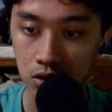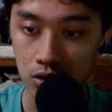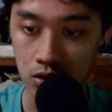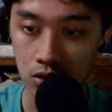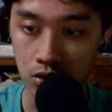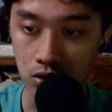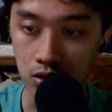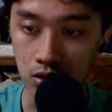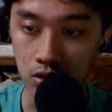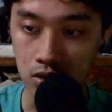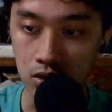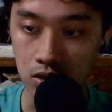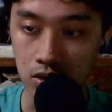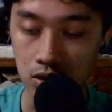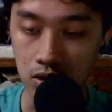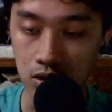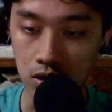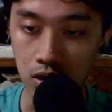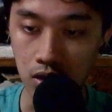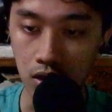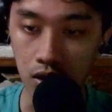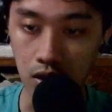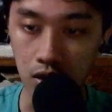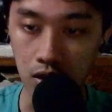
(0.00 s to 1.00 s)
You're gonna
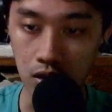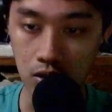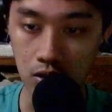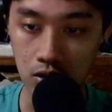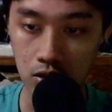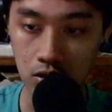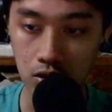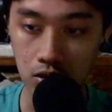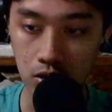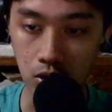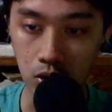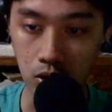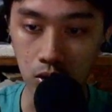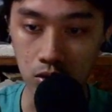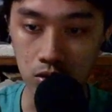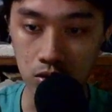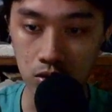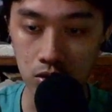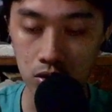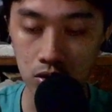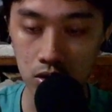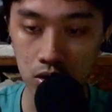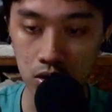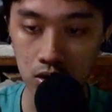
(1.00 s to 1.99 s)
need 8 oak
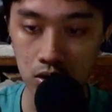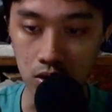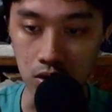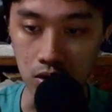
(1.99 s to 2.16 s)
trees,